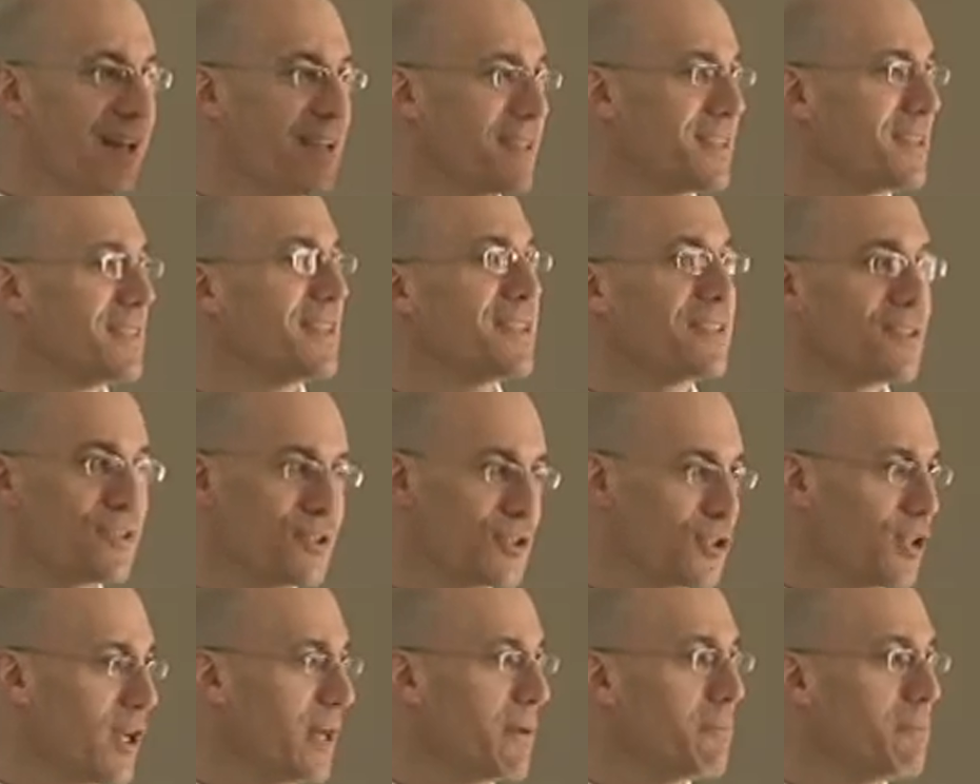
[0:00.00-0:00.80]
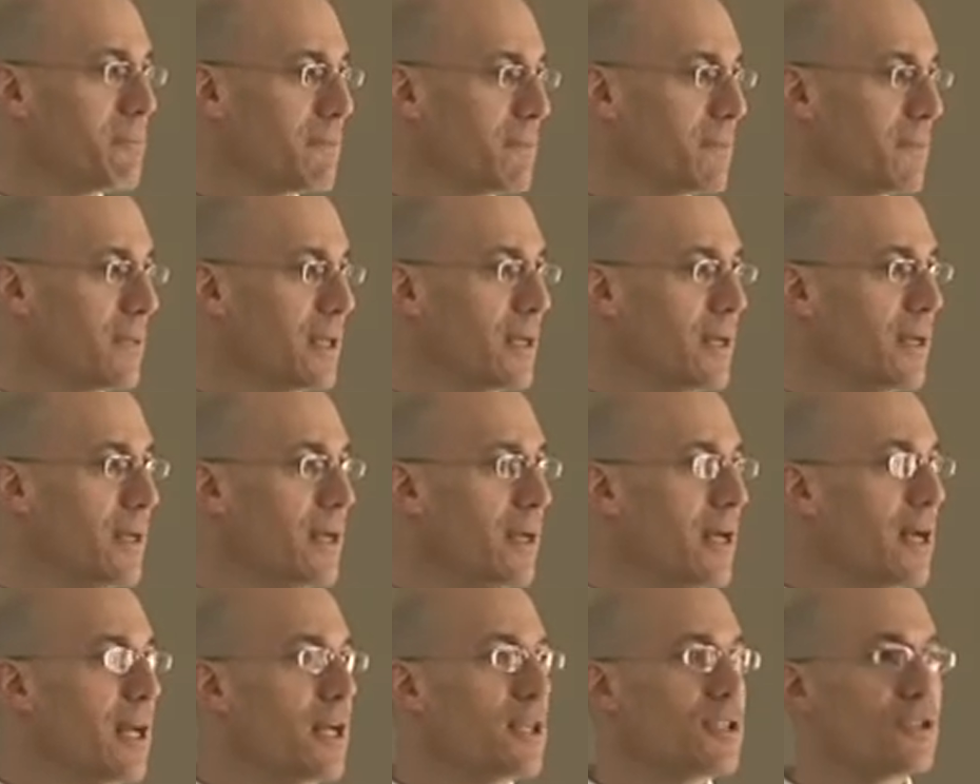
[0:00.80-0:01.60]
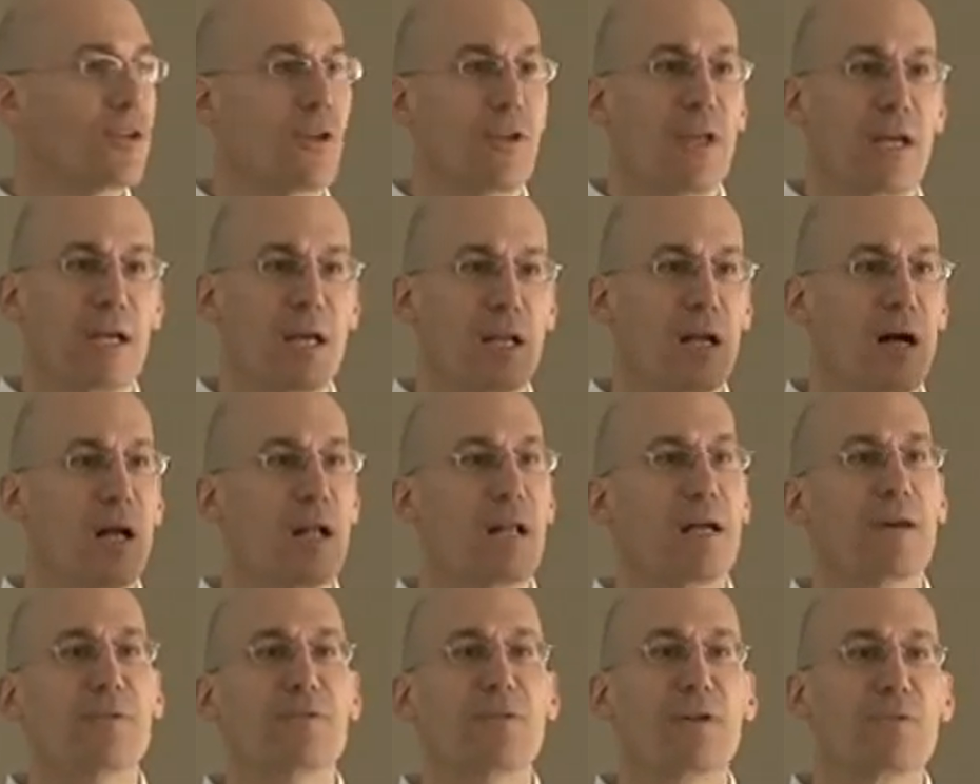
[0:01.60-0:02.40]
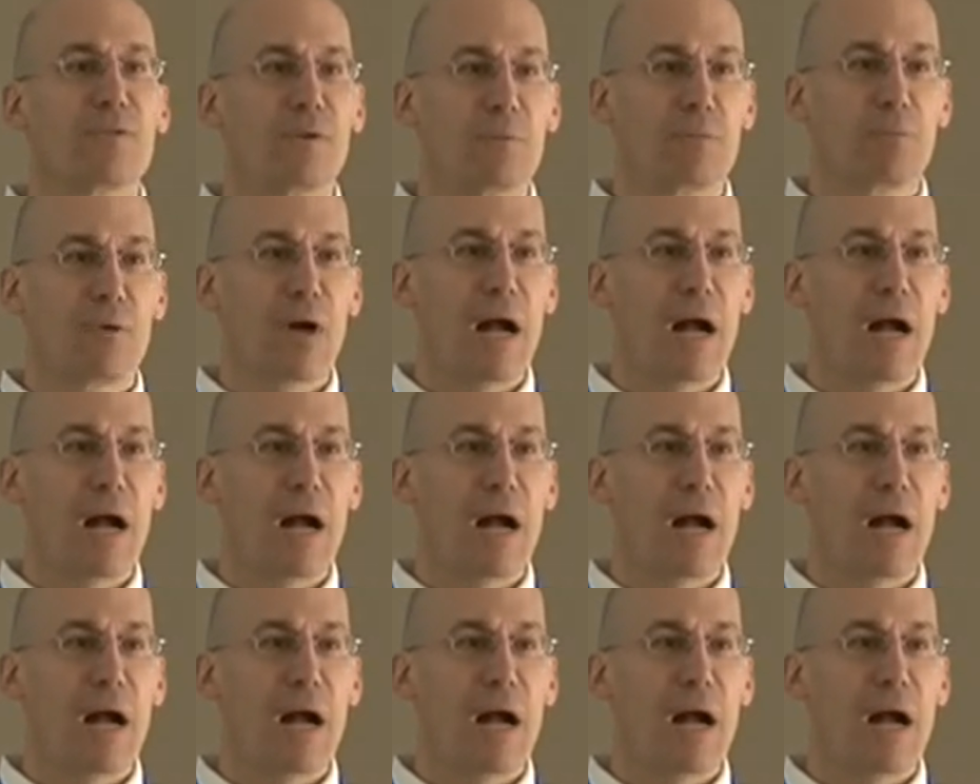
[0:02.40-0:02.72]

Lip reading: particular, this year we decided to make